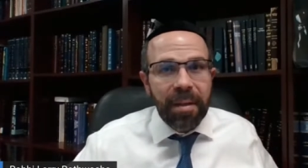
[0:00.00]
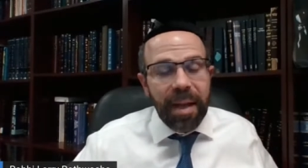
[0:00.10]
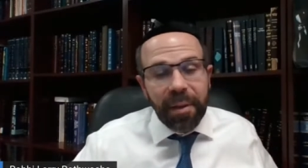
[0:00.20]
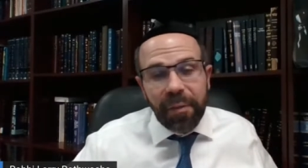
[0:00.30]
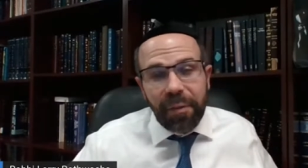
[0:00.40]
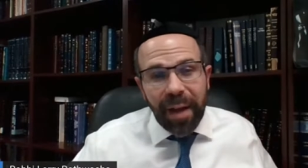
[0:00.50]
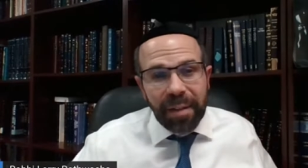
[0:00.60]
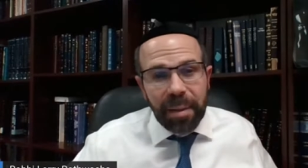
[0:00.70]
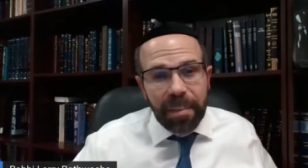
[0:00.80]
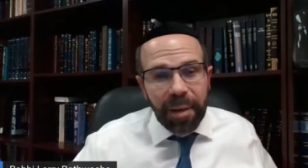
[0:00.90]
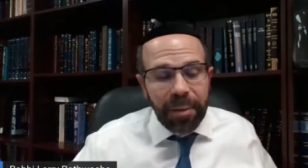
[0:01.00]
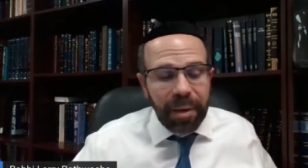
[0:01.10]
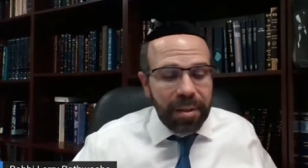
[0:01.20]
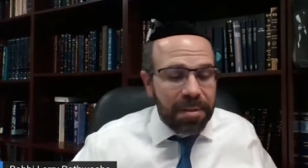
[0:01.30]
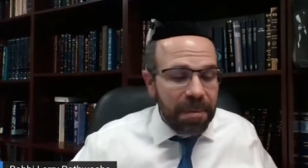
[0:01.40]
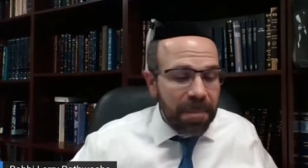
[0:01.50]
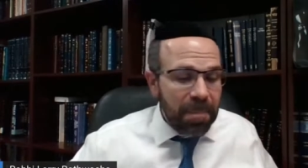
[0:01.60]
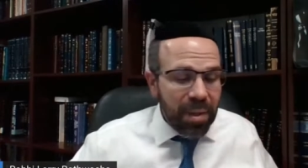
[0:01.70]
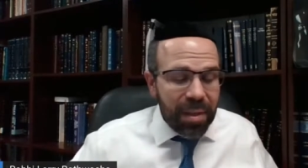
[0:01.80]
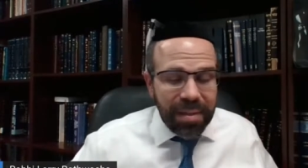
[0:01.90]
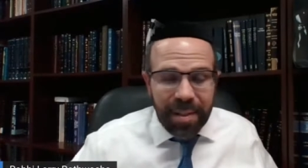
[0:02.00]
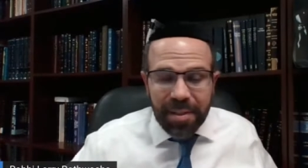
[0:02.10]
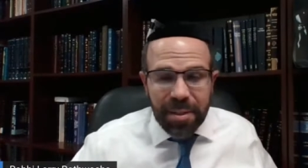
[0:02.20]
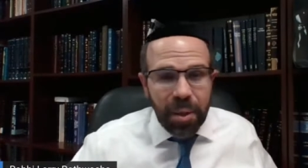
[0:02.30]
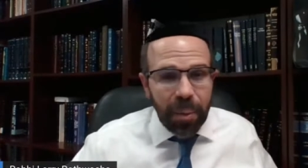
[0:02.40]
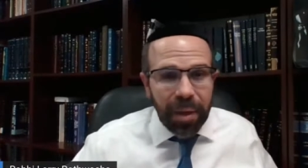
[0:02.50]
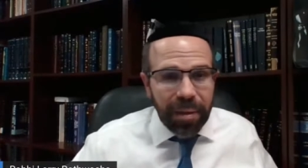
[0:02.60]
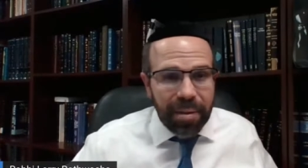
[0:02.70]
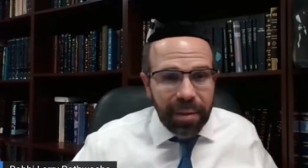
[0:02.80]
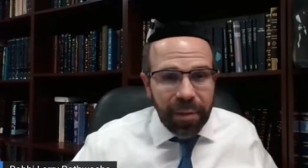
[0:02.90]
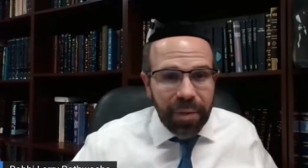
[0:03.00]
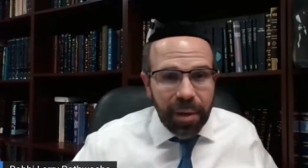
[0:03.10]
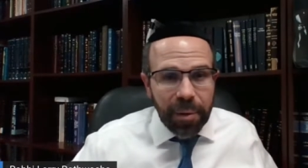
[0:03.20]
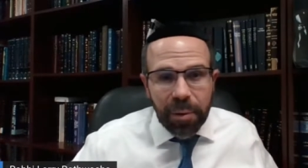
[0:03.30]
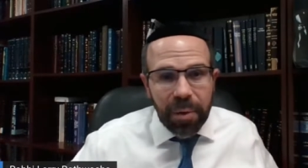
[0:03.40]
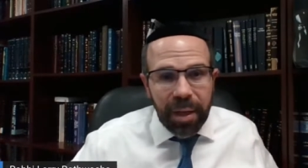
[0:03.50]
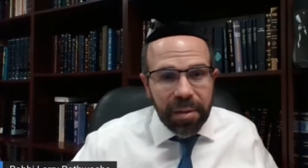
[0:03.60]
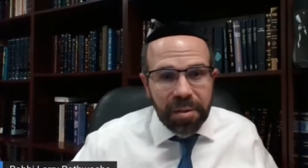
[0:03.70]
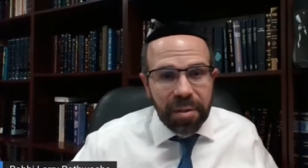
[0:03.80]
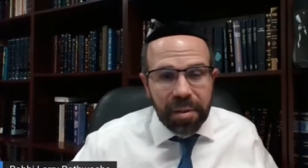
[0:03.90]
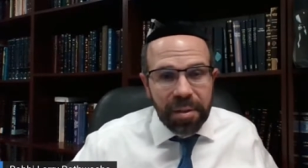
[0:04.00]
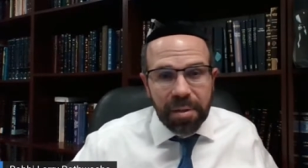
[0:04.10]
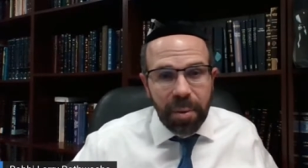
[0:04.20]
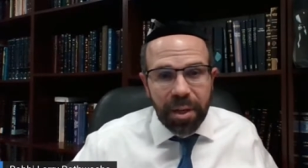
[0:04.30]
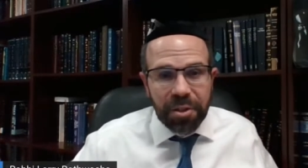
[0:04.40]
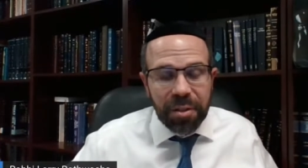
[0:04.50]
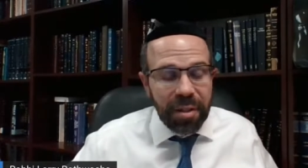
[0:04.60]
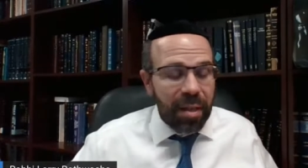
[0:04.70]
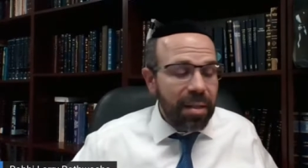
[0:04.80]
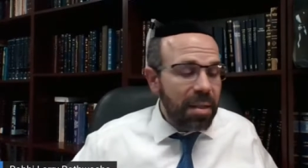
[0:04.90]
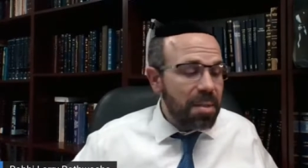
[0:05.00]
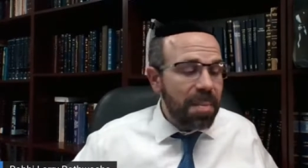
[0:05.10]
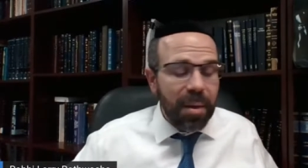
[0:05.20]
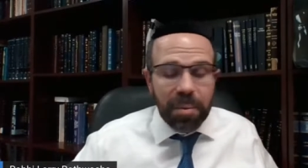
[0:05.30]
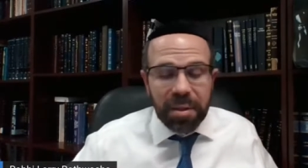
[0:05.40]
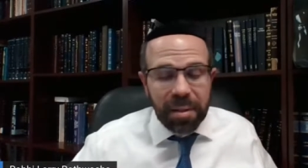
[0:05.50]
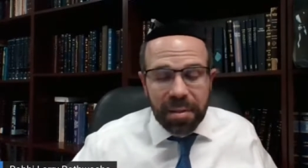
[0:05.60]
Now, the fact of the matter is, since no one else lived there who knew the answer to these questions, this man was